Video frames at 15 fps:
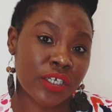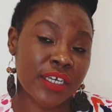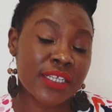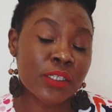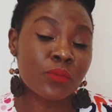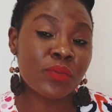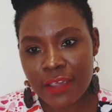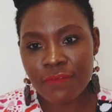
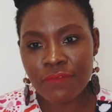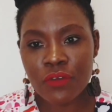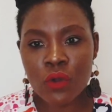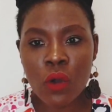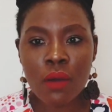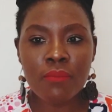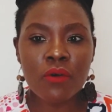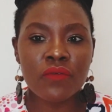If
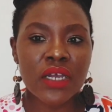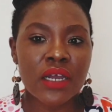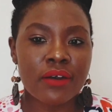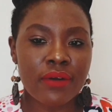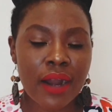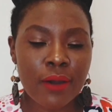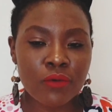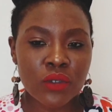you're moving
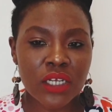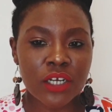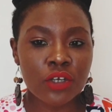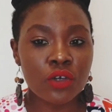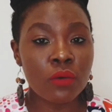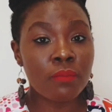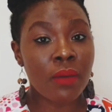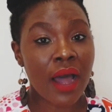around and
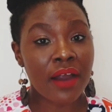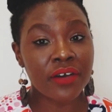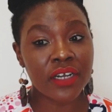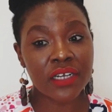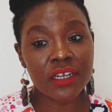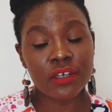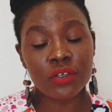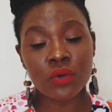you're
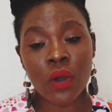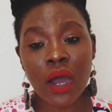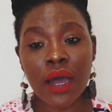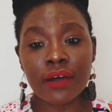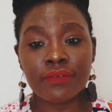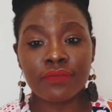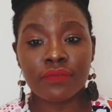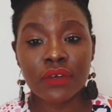married and you
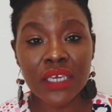have